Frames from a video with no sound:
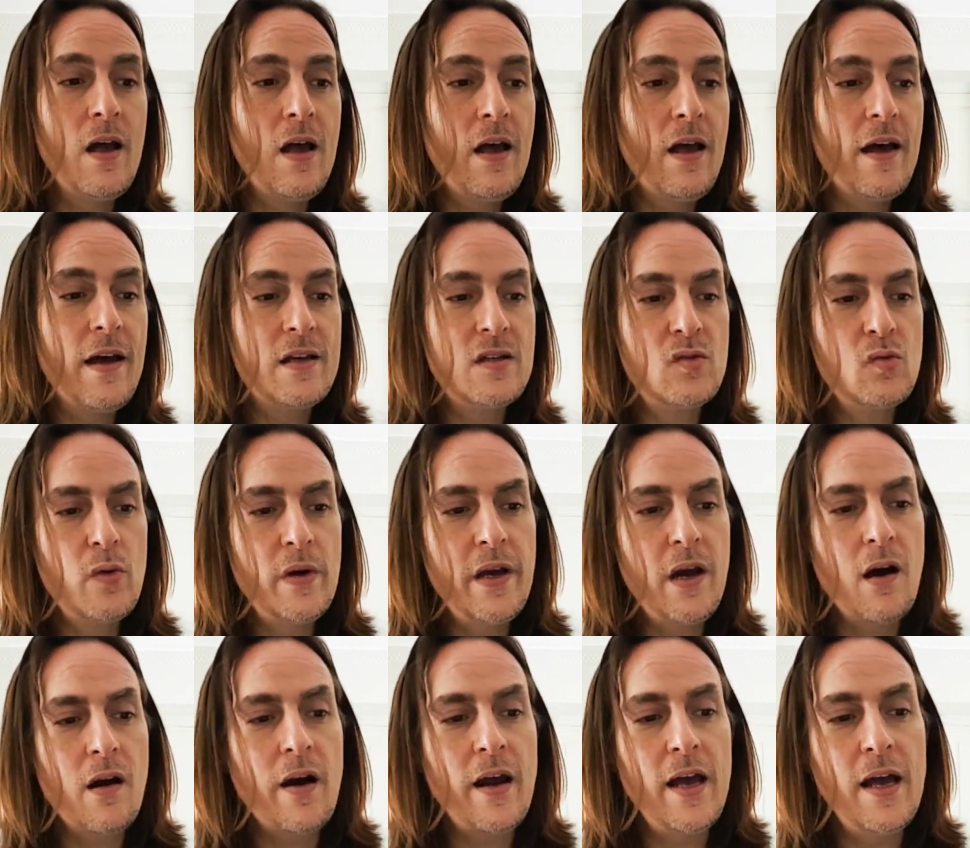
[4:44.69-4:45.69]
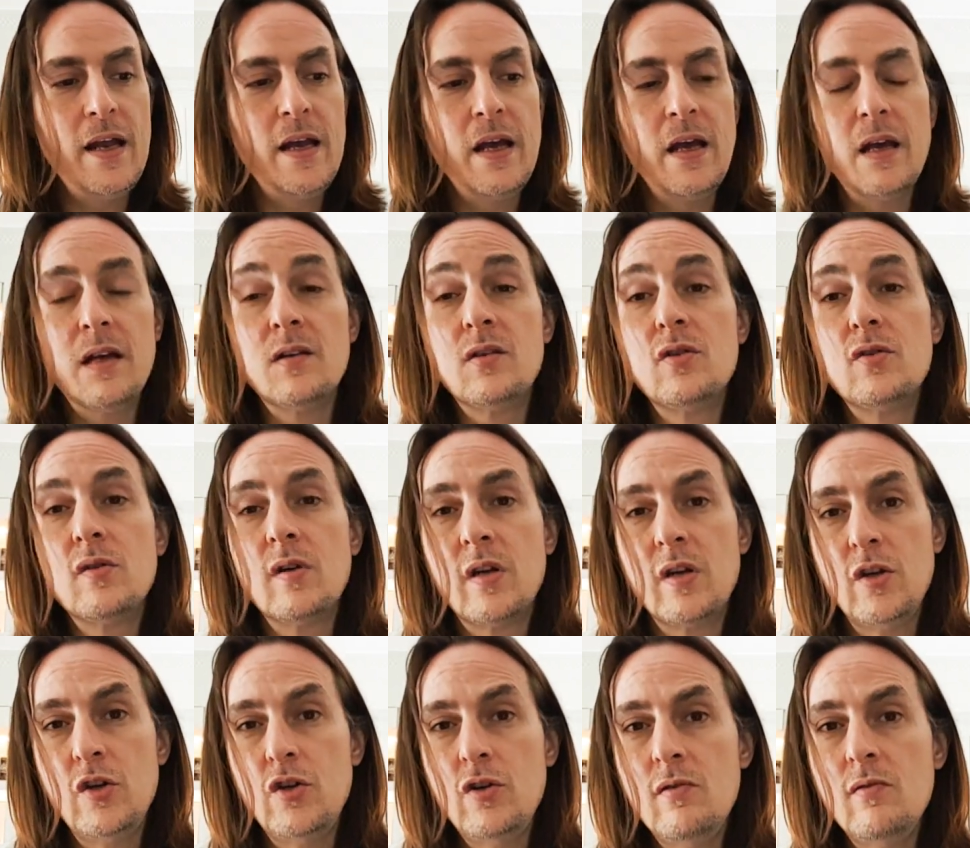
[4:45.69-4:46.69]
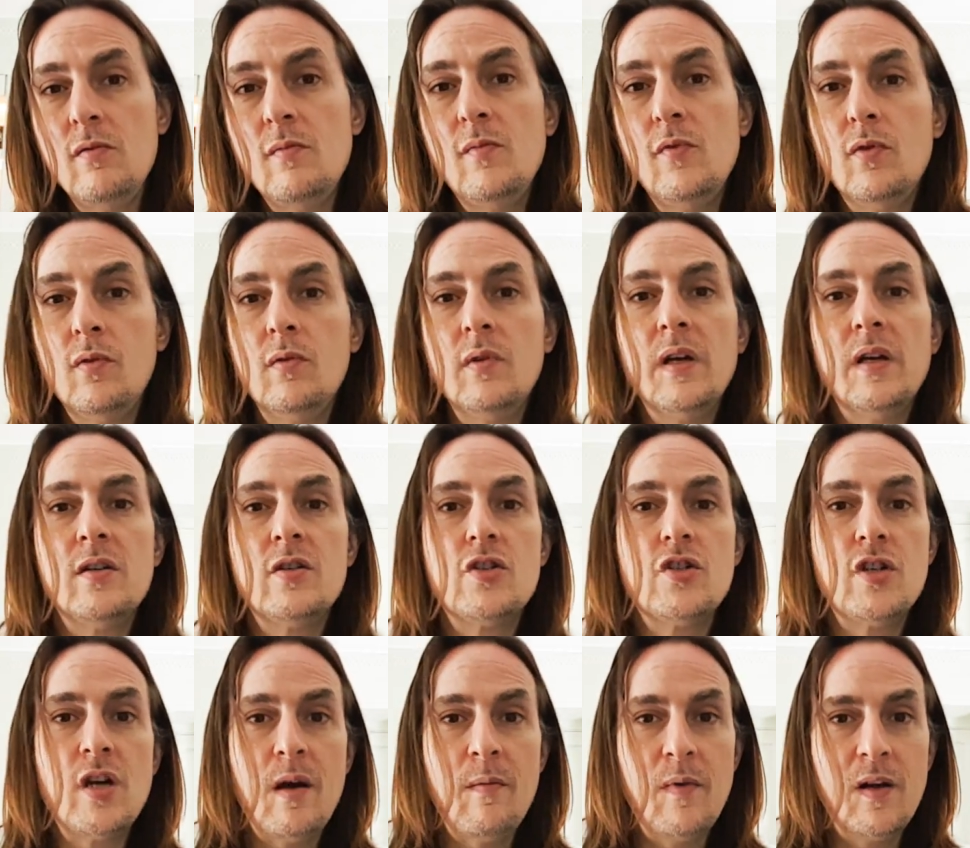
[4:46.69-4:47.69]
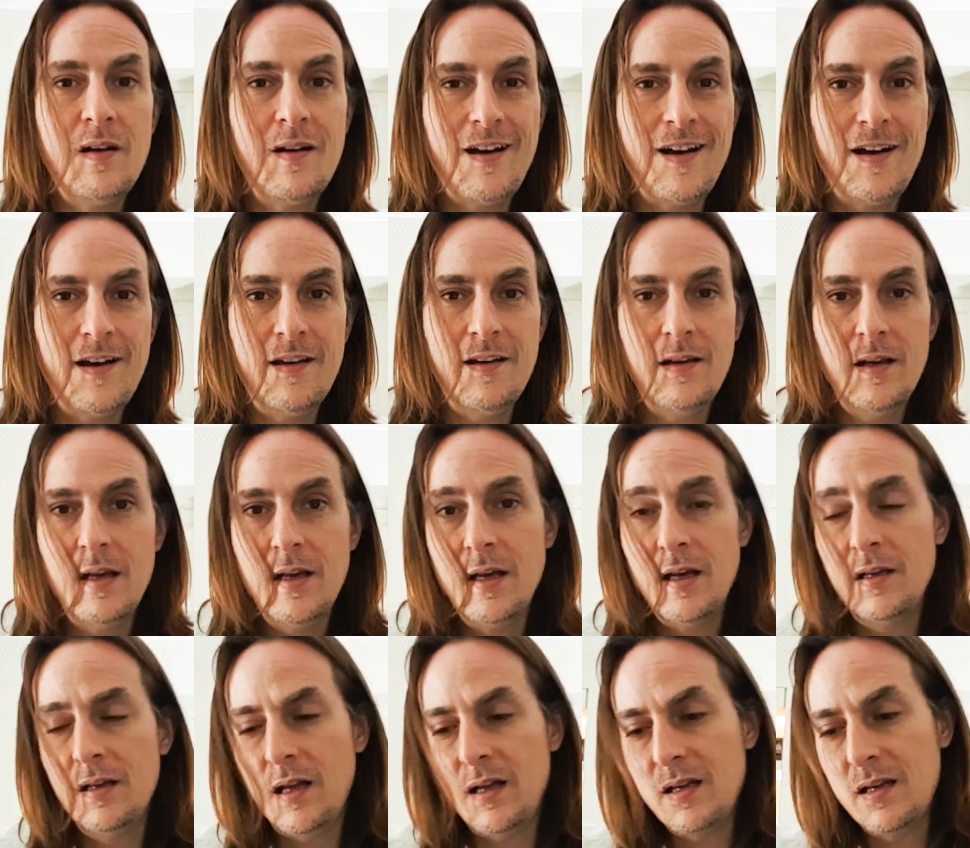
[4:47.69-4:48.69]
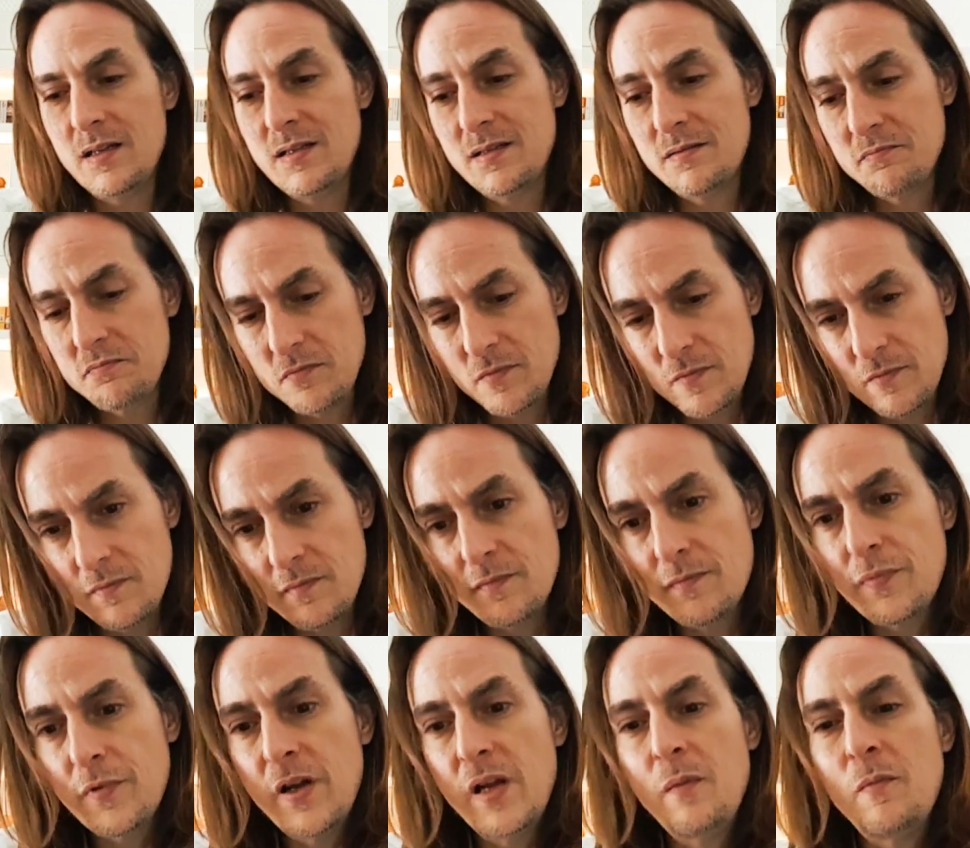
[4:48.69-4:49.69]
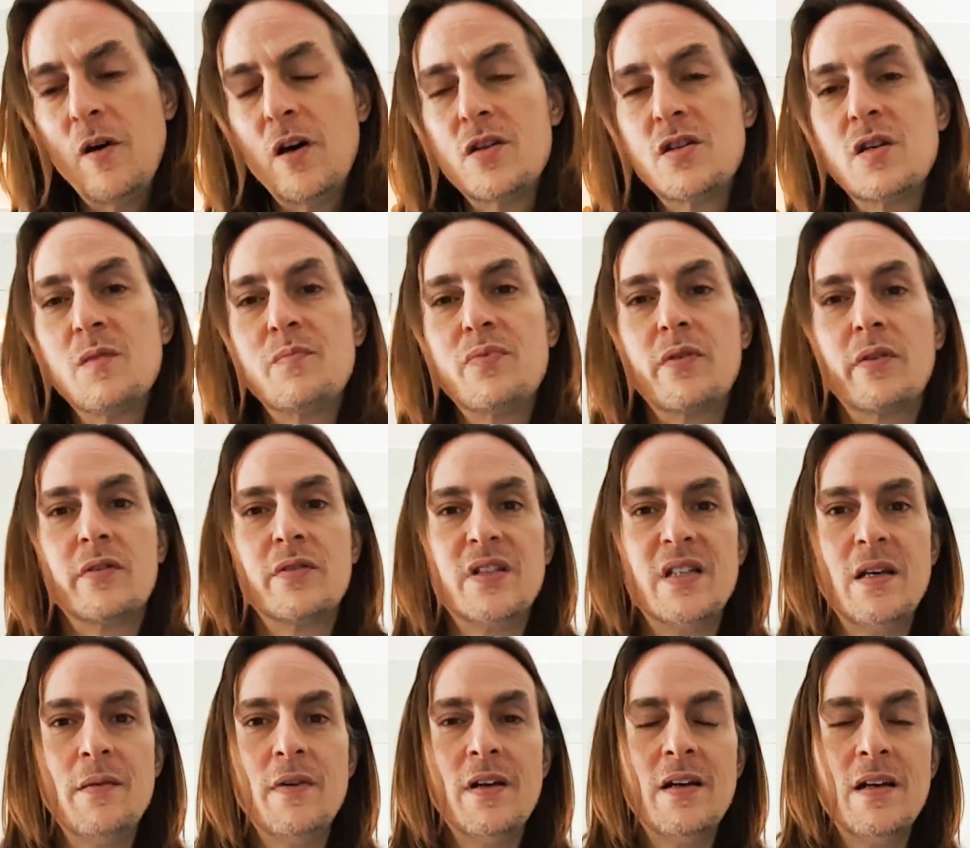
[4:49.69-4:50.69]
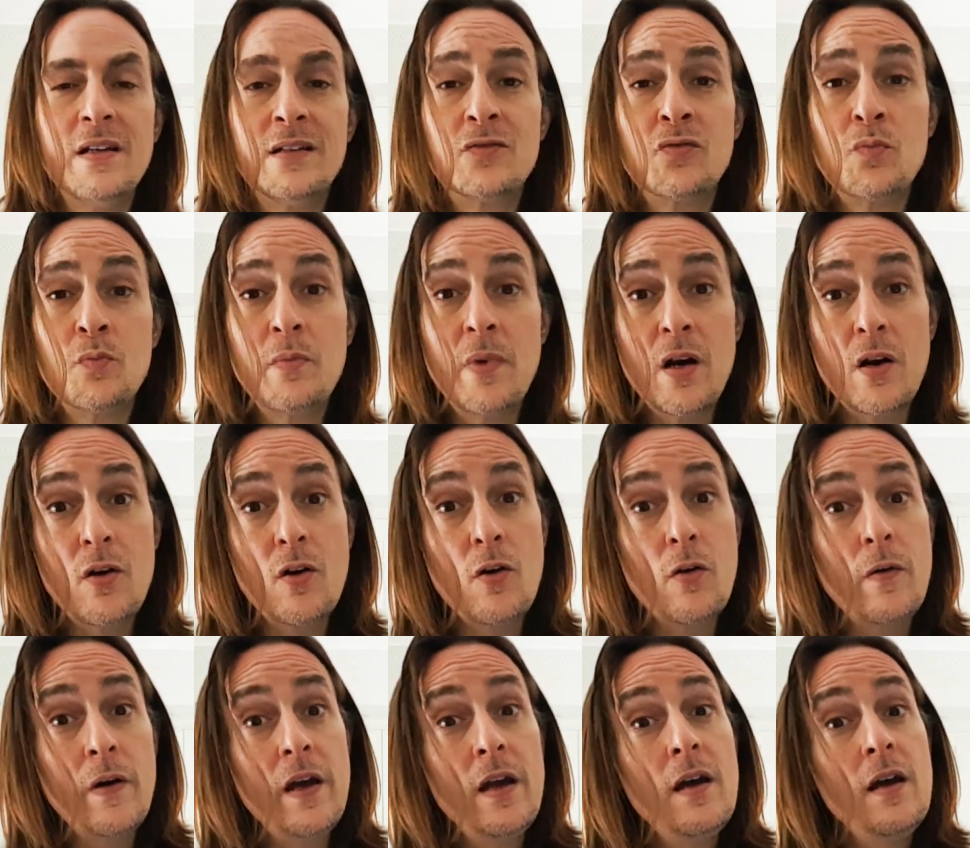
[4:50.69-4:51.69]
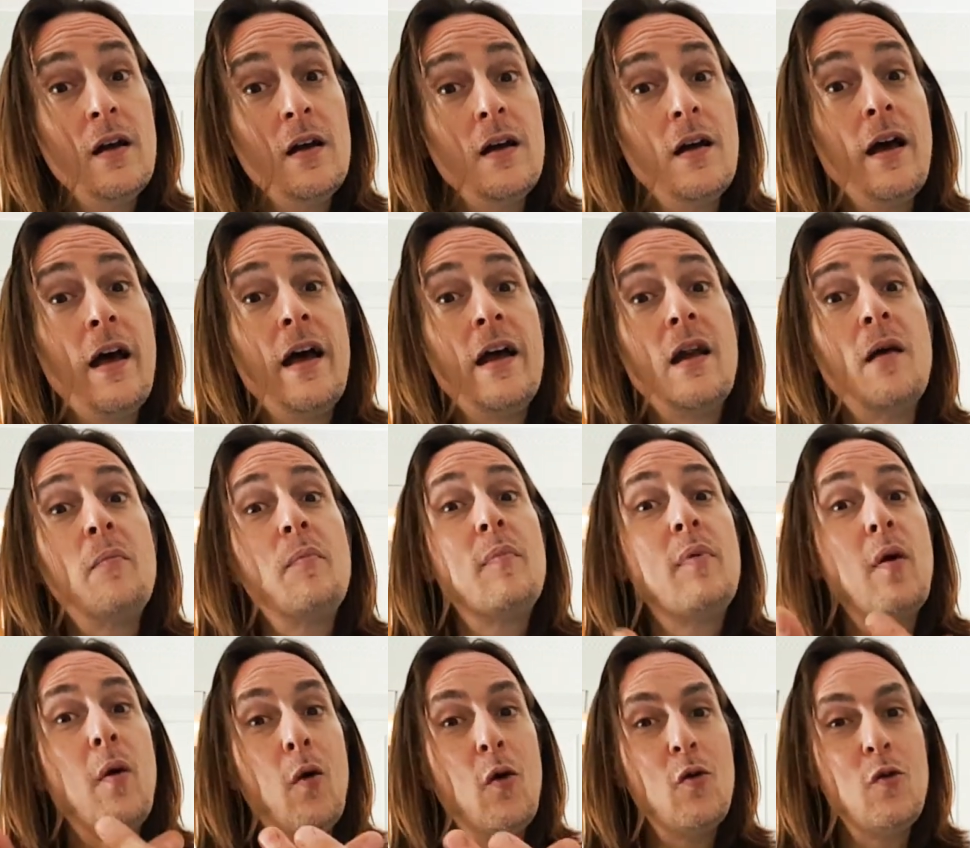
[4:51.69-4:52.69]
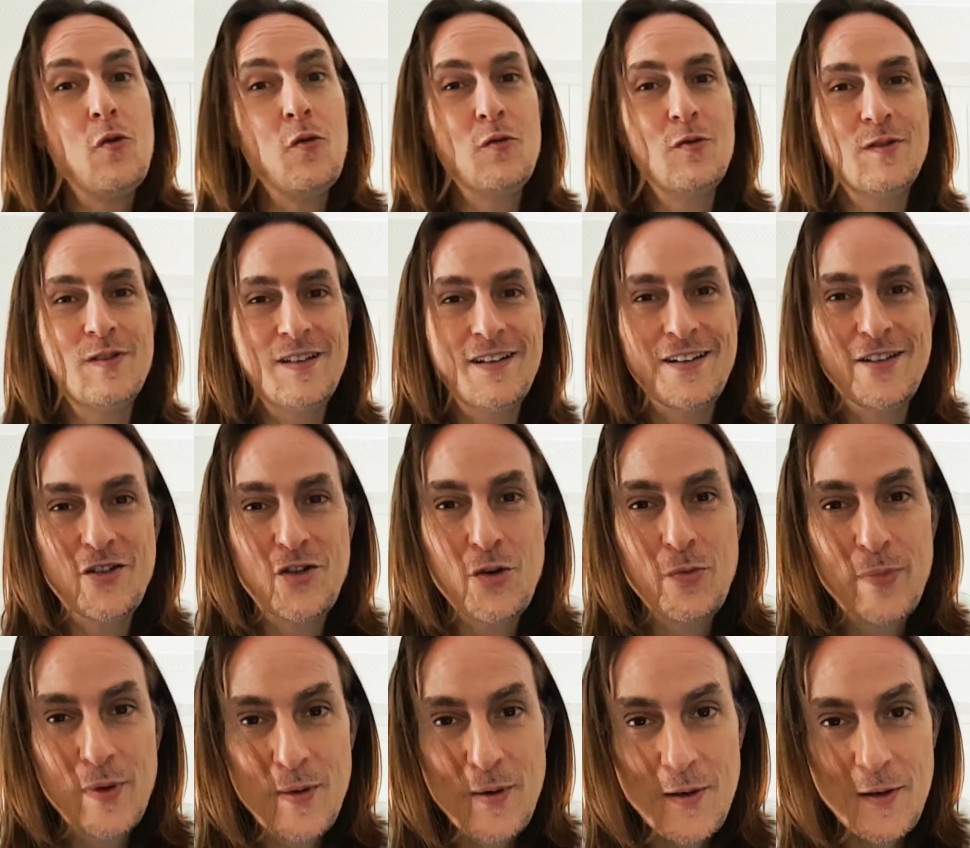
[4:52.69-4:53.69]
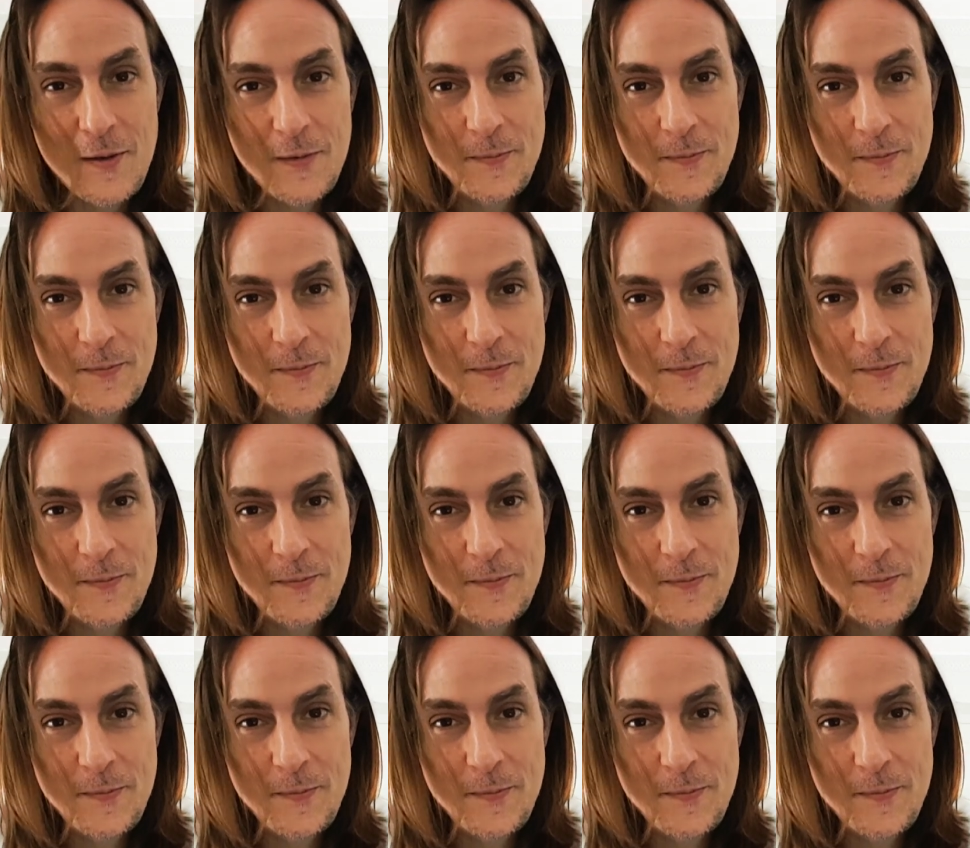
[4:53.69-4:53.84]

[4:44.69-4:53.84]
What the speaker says: as we are heading into a new moon in Gemini that is pretty much in proximity to Mercury and opposing Jupiter.